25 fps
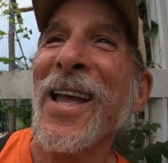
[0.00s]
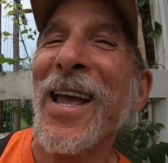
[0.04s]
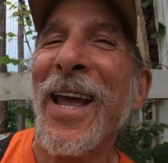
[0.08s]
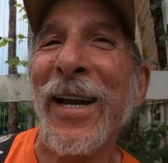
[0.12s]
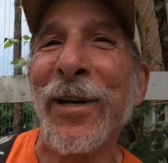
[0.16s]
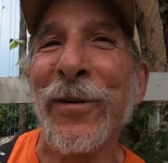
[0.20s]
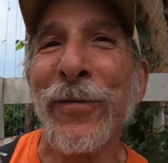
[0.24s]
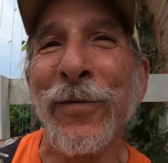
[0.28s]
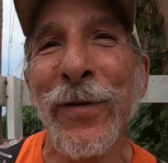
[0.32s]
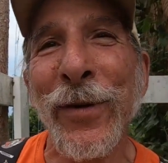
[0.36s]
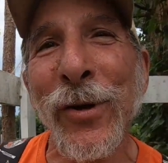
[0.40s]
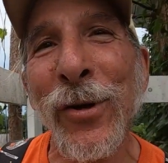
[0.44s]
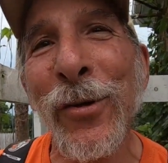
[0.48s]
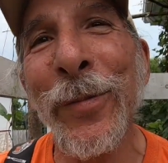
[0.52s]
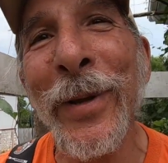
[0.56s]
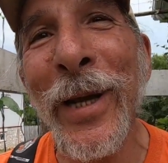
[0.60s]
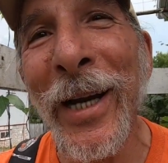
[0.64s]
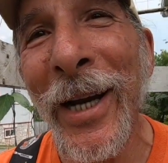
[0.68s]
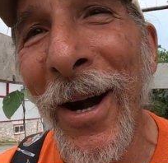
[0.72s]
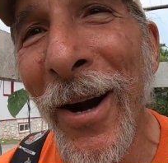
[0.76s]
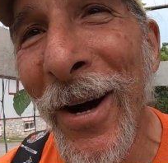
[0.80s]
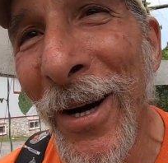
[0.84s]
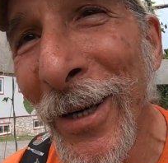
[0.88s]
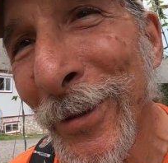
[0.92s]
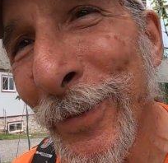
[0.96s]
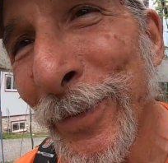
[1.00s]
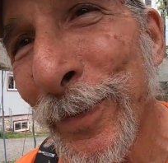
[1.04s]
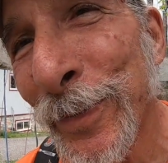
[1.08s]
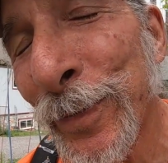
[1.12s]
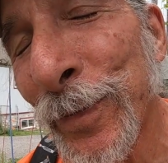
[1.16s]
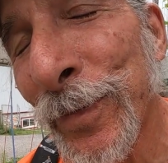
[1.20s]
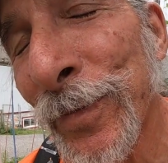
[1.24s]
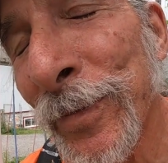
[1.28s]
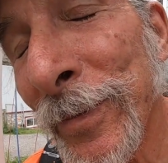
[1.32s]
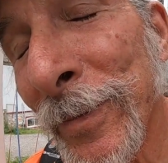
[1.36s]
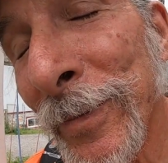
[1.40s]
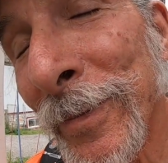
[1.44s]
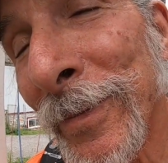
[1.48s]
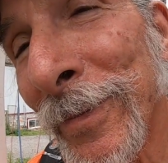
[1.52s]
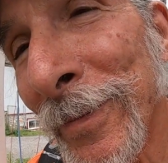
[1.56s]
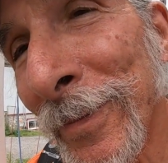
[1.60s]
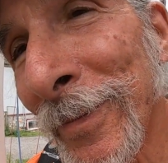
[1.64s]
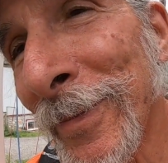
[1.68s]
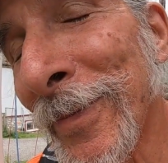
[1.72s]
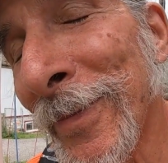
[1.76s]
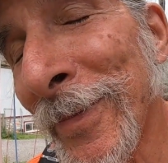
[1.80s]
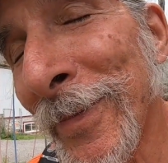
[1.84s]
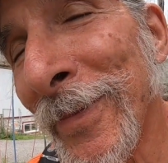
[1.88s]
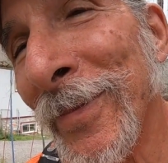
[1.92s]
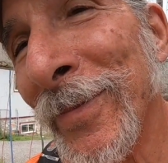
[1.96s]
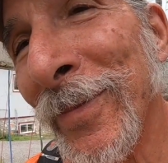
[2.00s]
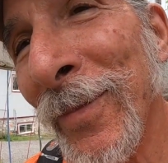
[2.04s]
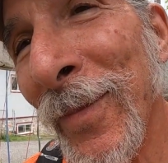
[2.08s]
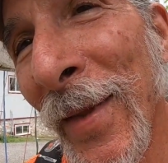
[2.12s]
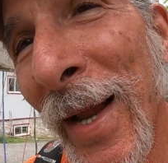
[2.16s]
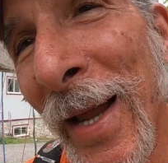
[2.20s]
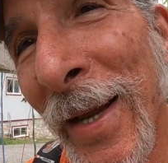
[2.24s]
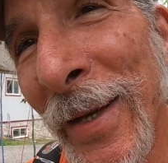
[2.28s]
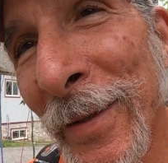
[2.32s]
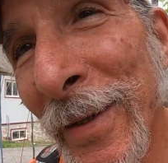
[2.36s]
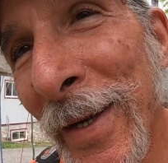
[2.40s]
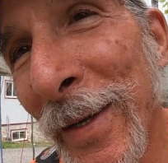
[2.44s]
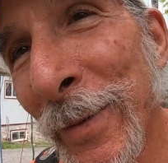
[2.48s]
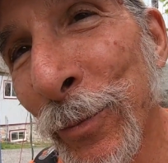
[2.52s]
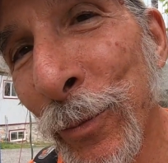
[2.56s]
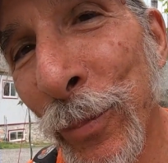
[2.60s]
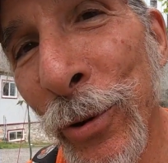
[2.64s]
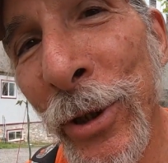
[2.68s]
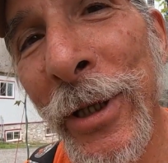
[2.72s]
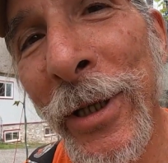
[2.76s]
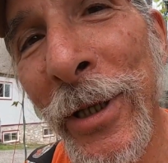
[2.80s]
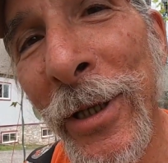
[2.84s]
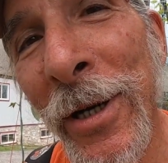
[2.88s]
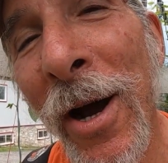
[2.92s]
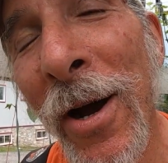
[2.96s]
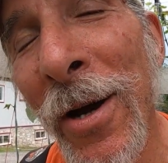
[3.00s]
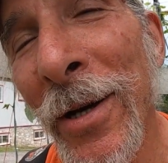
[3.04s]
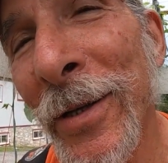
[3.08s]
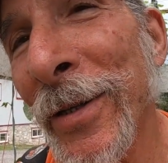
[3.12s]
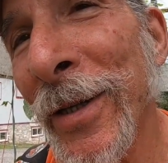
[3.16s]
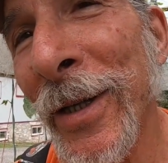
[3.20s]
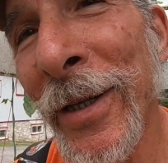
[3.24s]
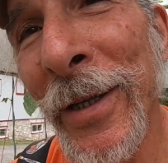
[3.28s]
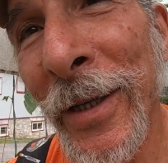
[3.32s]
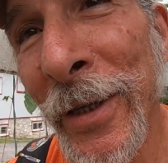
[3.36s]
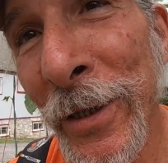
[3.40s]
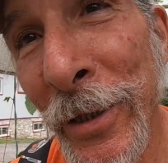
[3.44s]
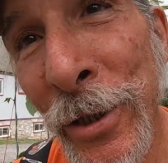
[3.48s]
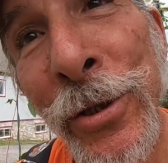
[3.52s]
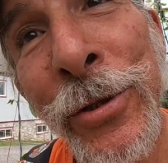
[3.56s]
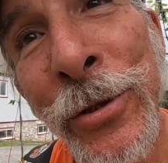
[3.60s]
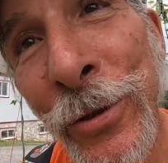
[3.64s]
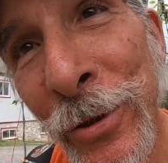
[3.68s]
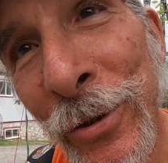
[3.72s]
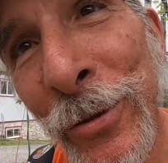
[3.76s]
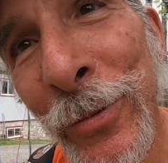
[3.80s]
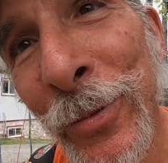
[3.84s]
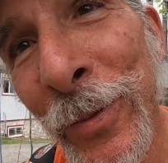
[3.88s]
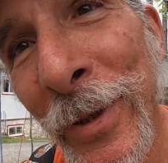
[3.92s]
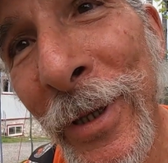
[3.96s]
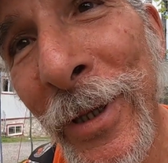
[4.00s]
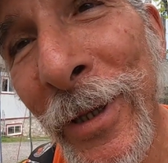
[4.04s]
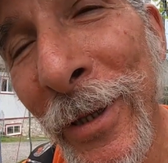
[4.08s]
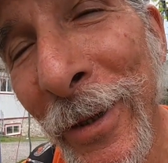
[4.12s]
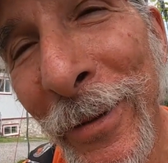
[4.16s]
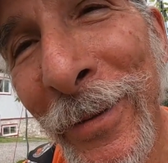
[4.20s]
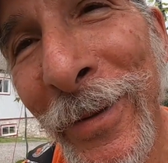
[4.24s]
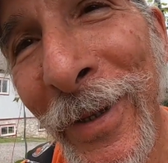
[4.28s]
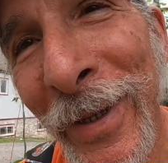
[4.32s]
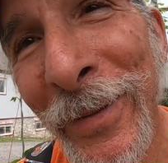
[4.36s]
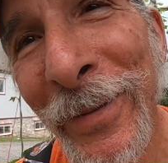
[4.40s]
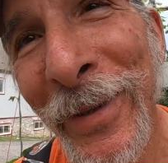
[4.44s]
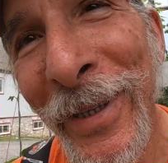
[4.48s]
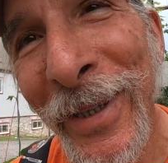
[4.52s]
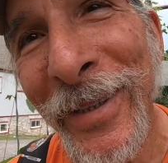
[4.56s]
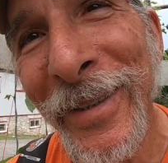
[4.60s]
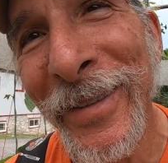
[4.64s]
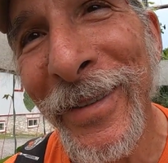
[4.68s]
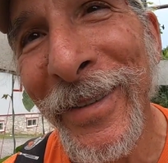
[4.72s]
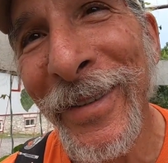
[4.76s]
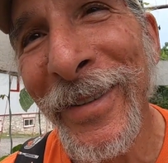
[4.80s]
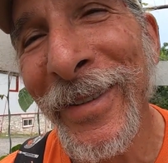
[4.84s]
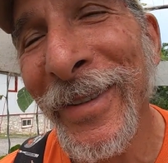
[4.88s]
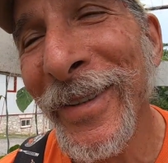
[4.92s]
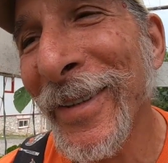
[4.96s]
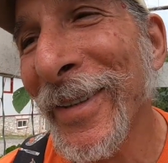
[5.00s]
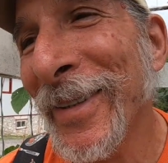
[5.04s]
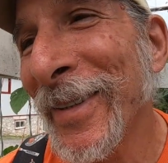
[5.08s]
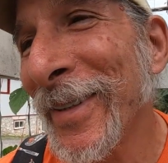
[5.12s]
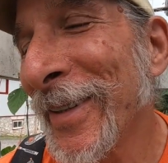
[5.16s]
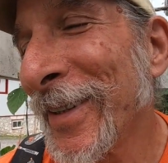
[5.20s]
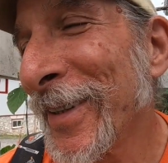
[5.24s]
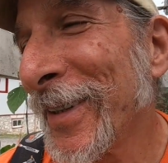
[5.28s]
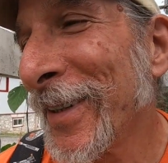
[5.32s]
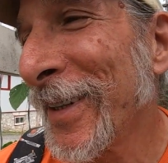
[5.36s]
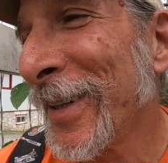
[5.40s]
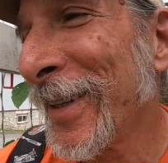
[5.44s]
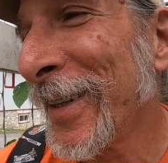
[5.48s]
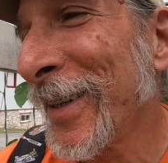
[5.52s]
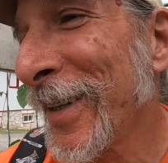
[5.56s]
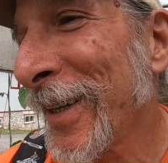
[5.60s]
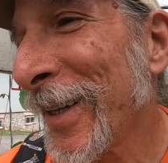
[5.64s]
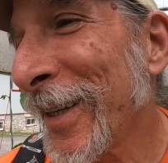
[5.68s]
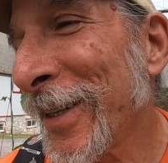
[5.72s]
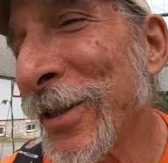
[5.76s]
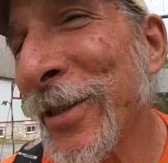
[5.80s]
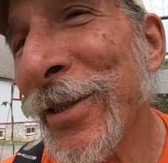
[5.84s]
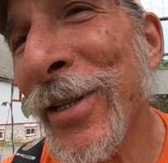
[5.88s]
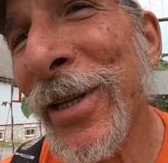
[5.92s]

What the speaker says: and film it all, and then put it on YouTube, and